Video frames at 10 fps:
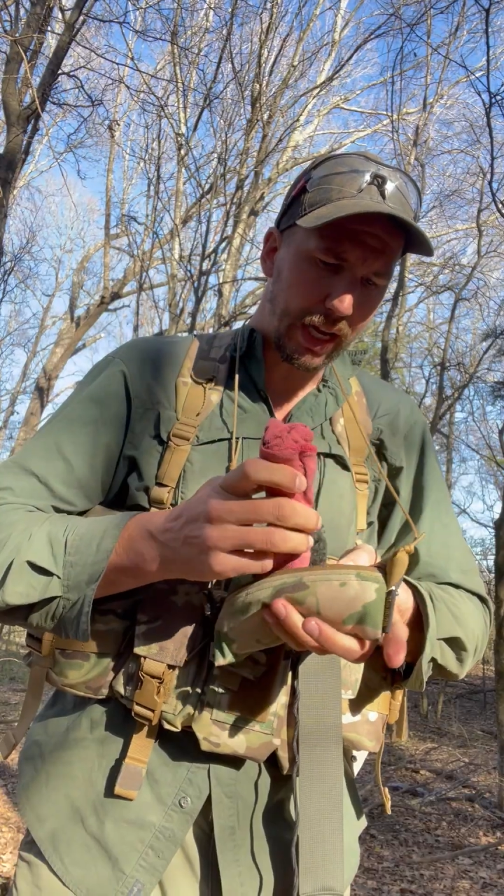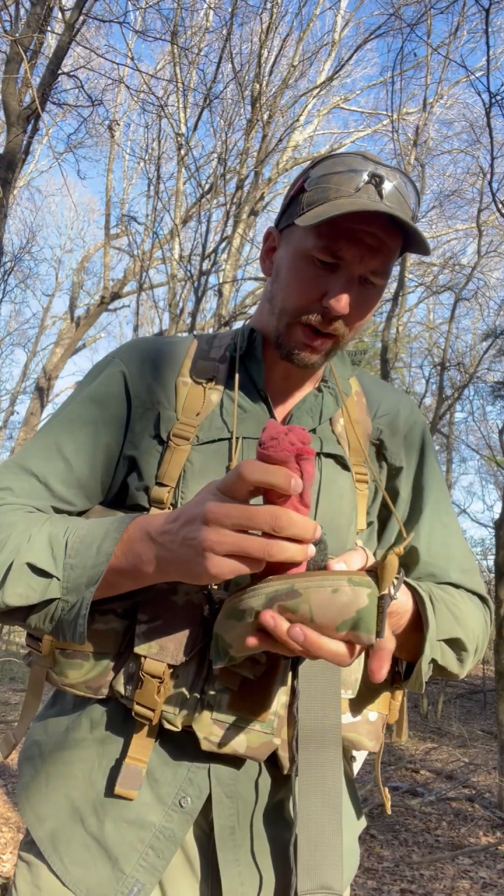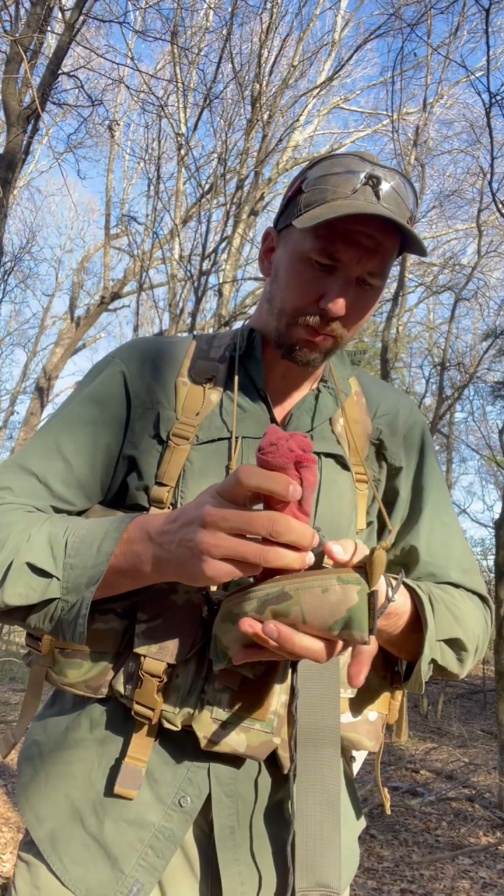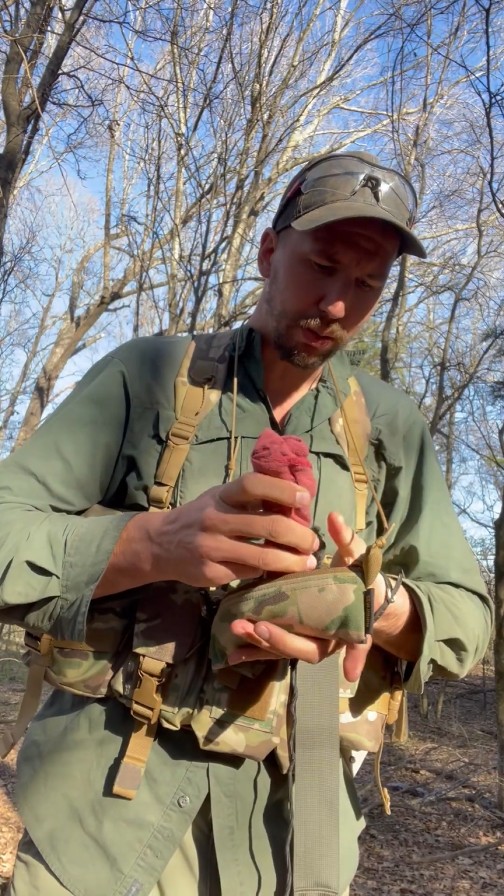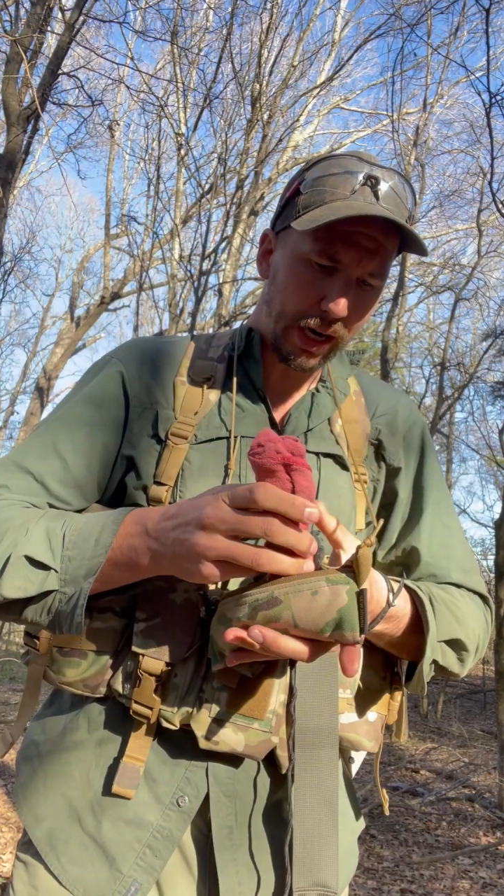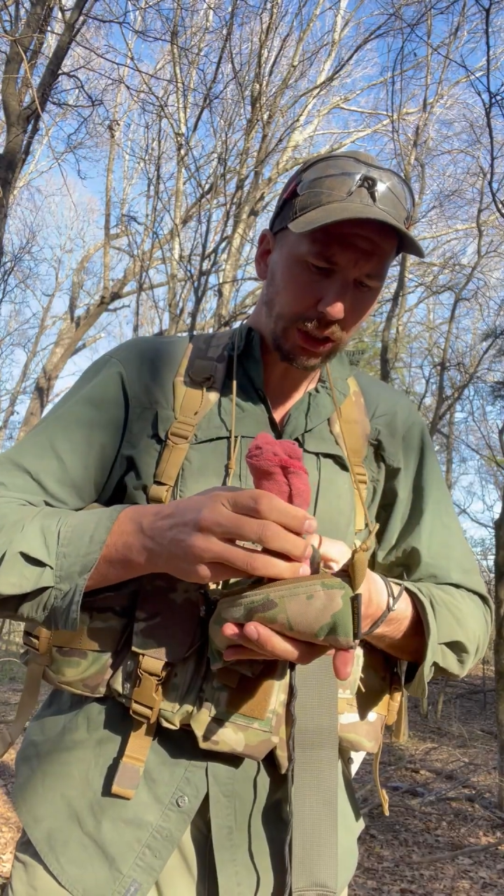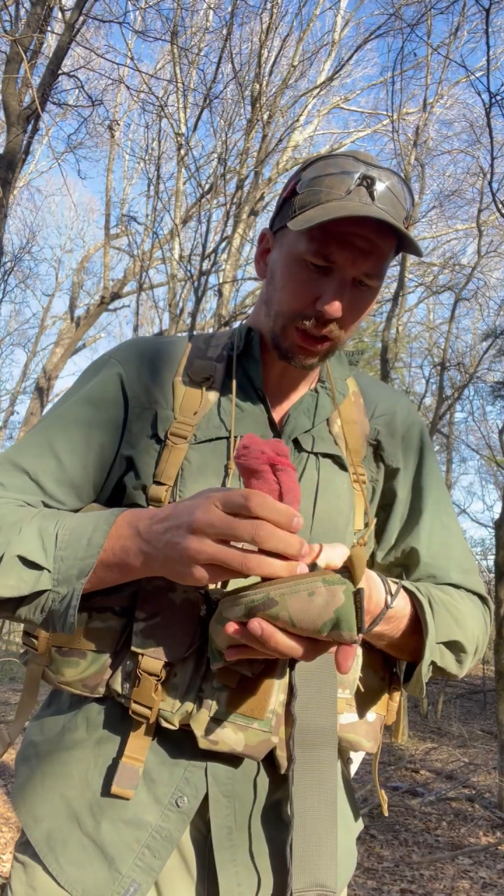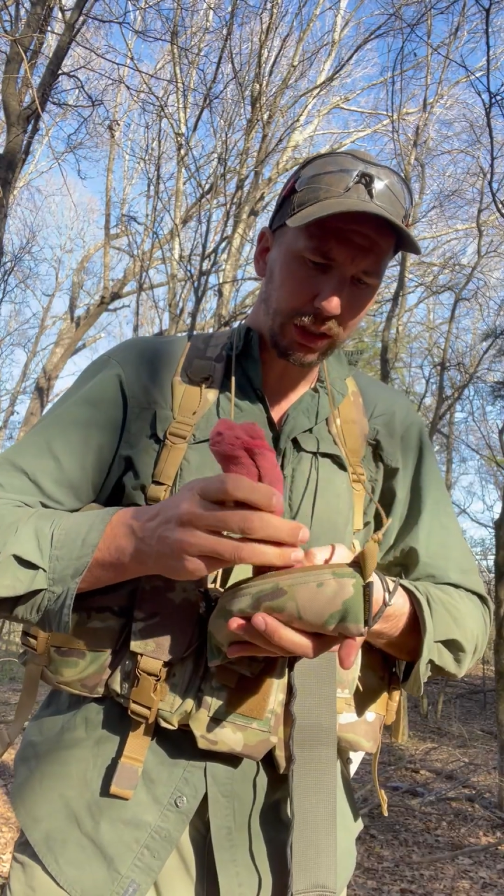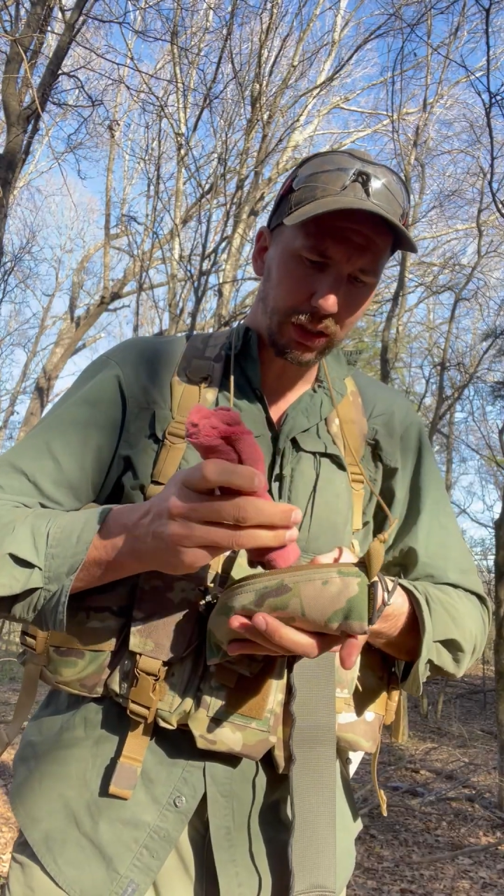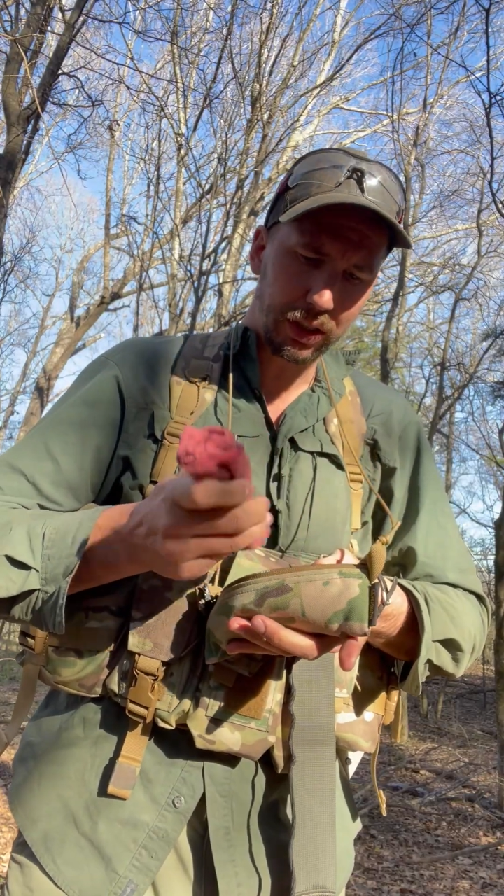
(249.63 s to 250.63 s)
and
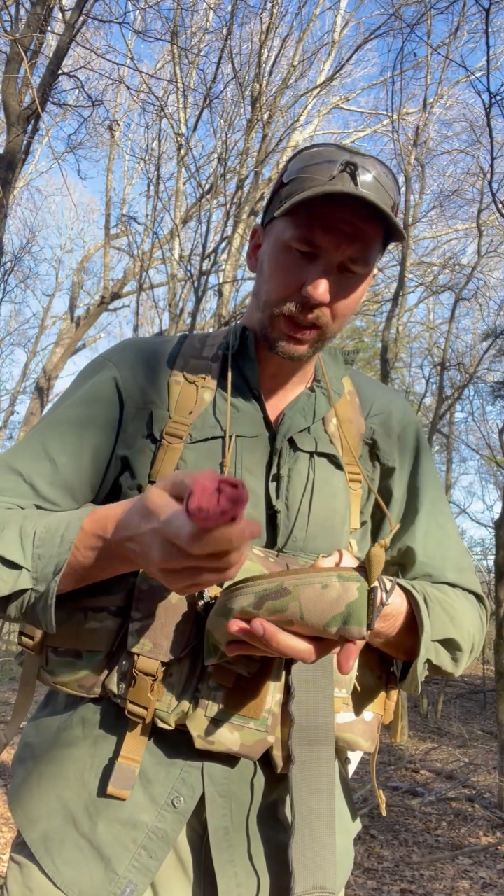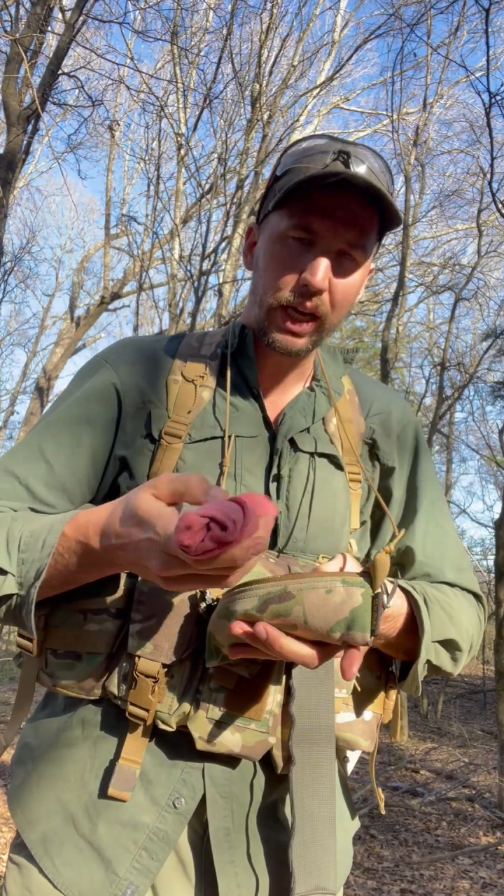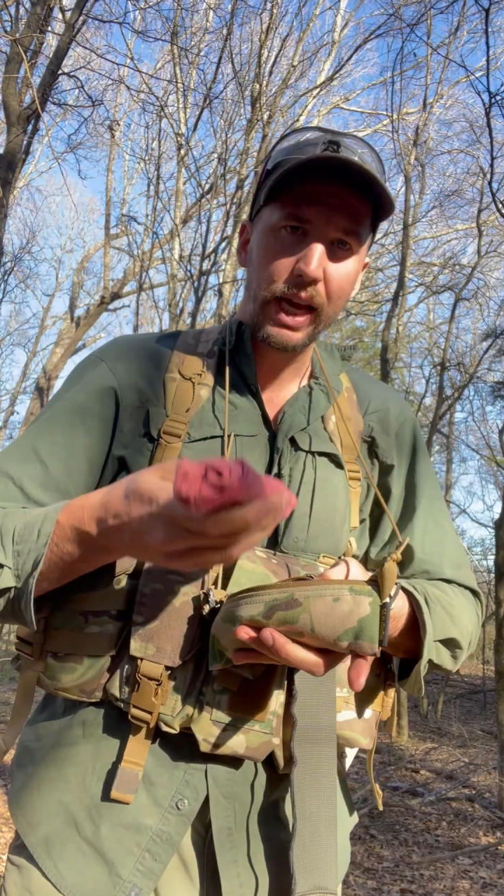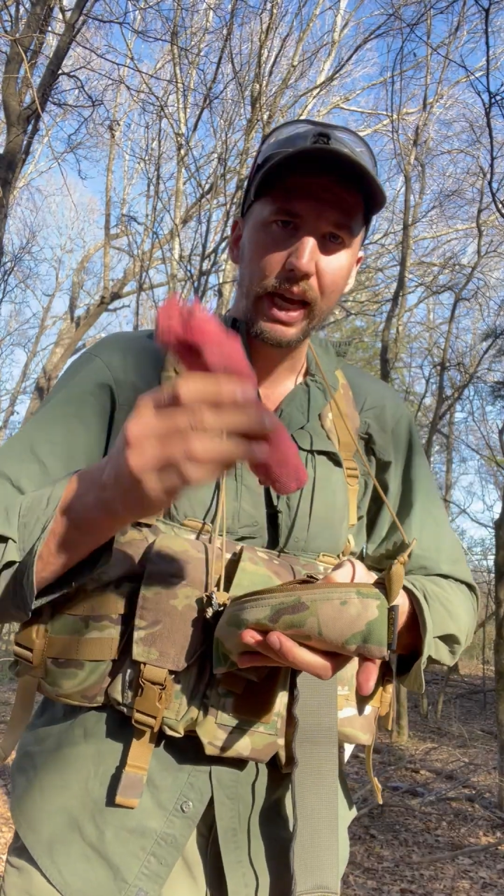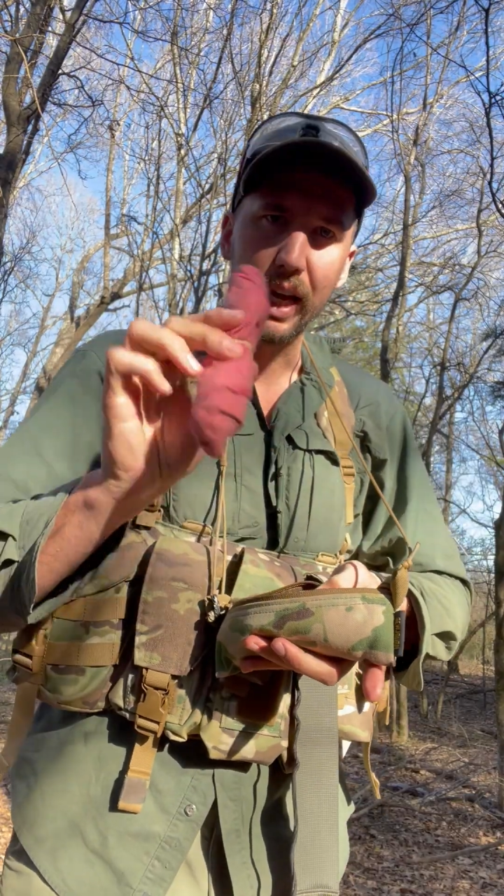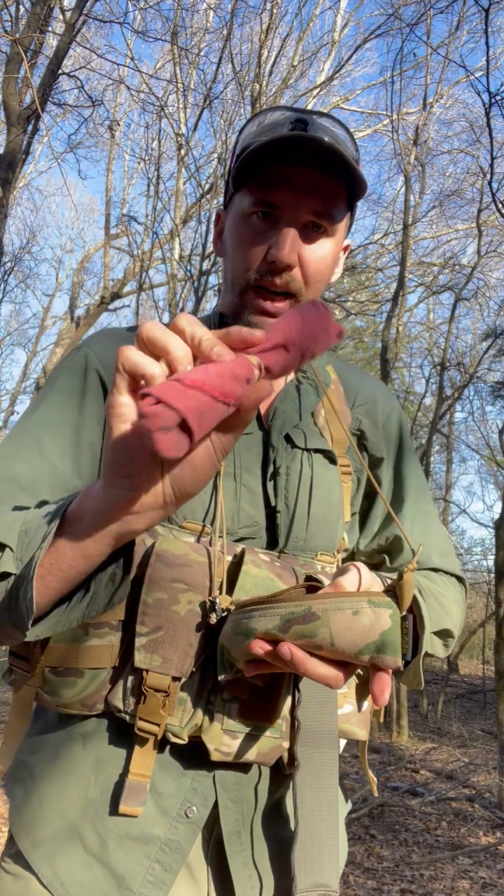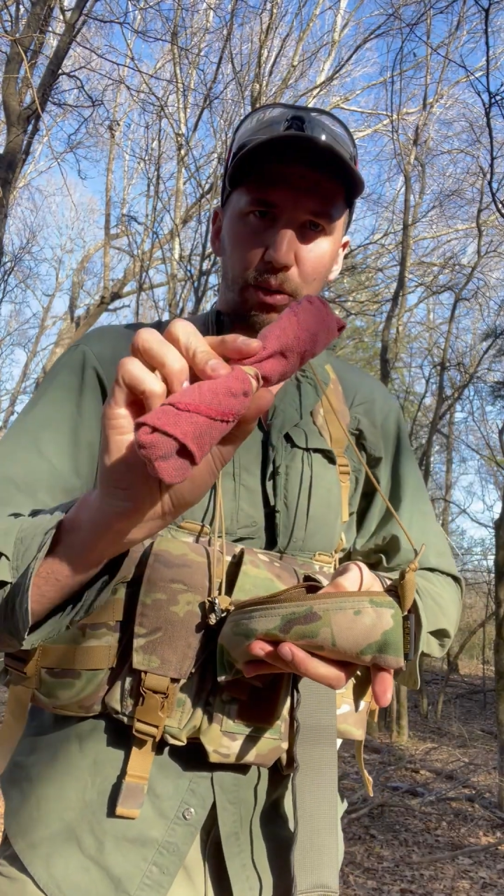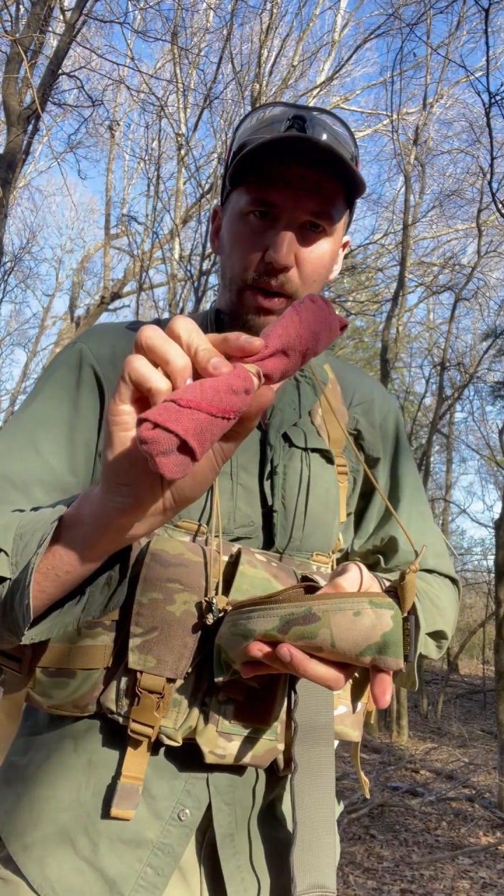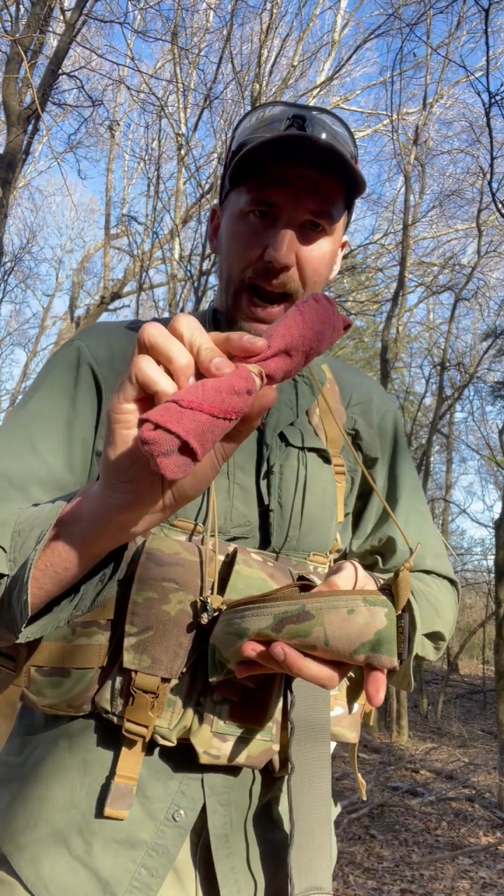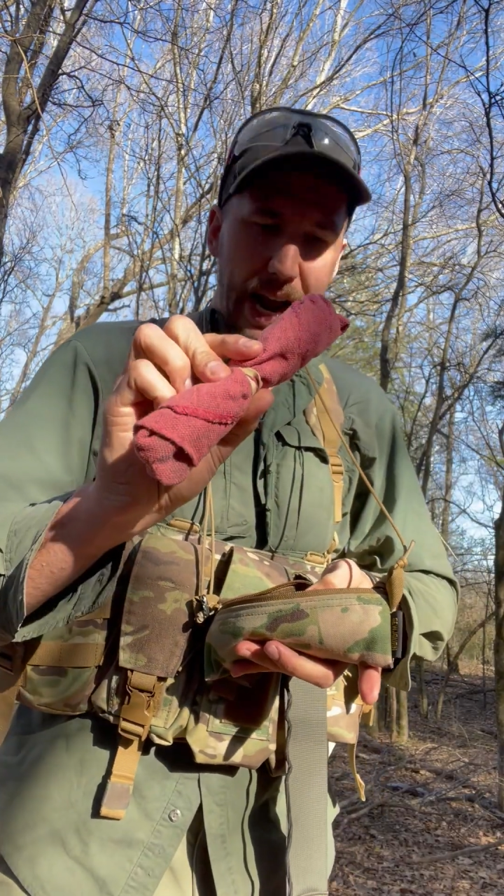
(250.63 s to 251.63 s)
brushes in a
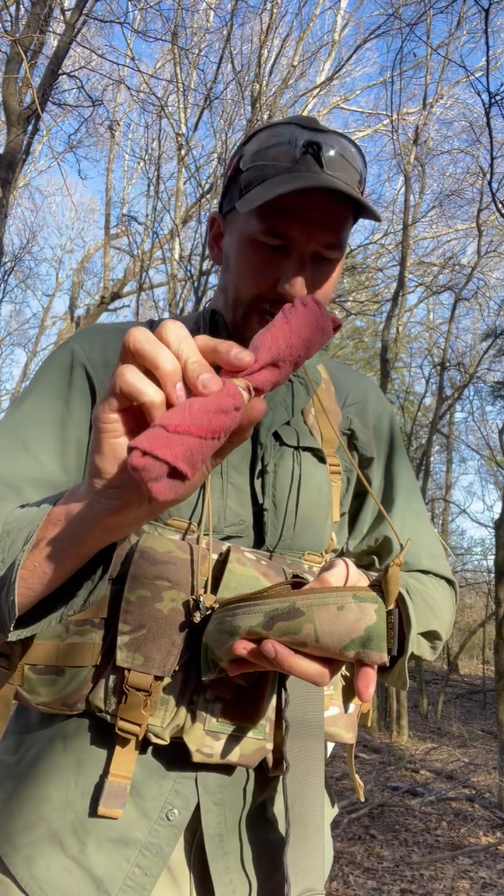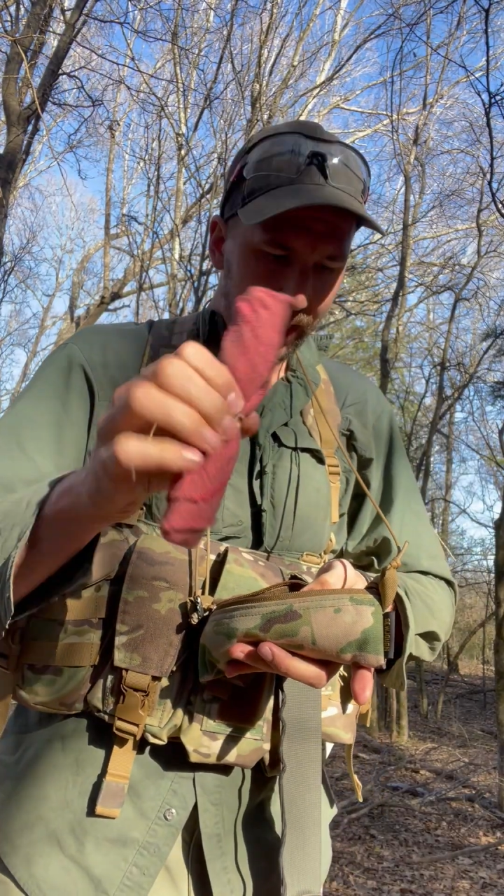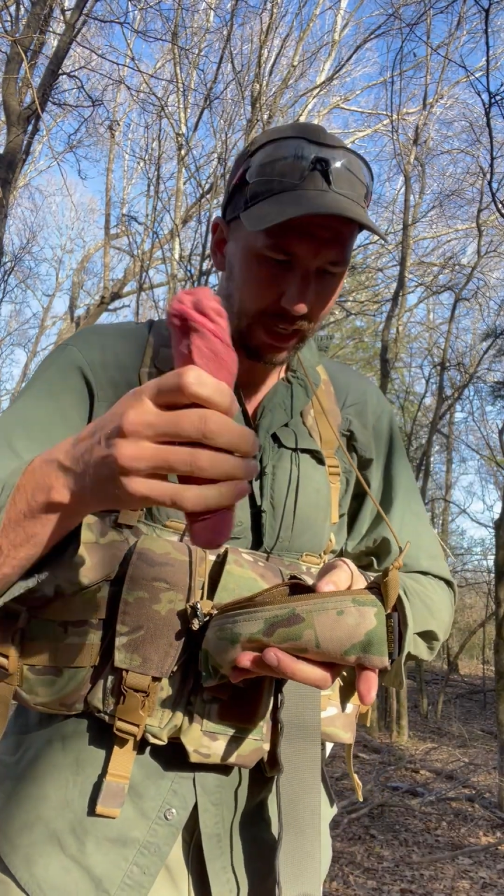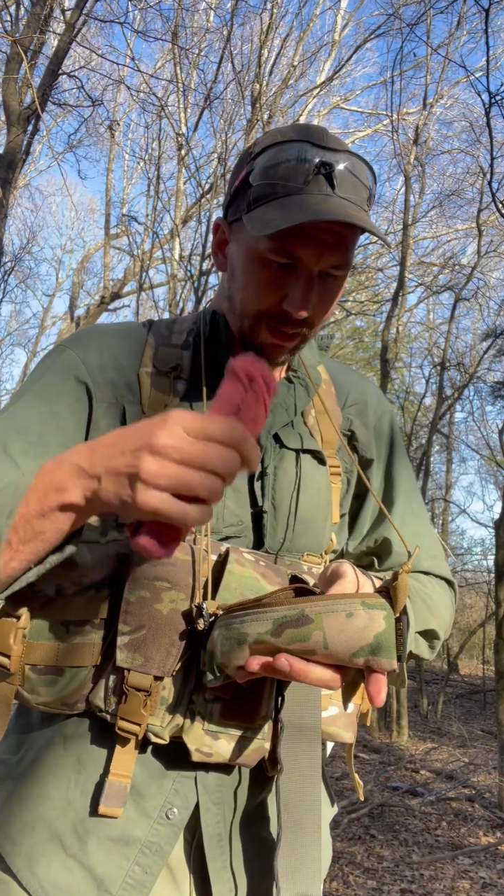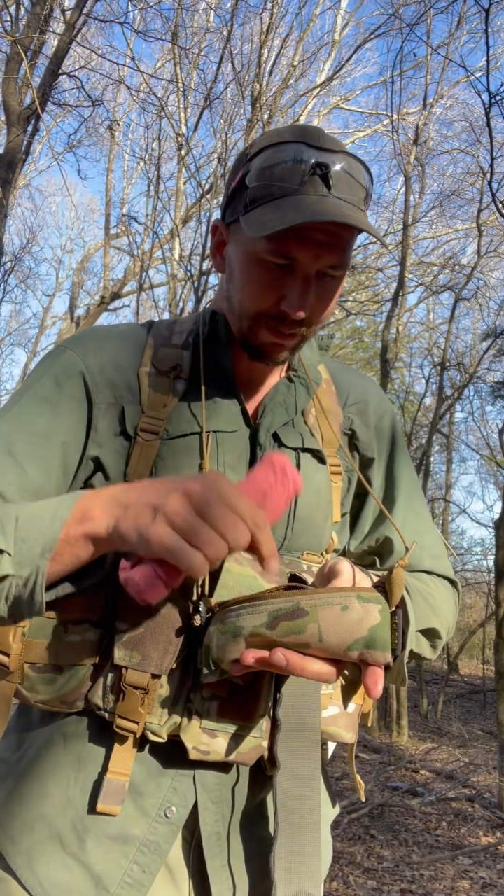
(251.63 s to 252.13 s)
rag,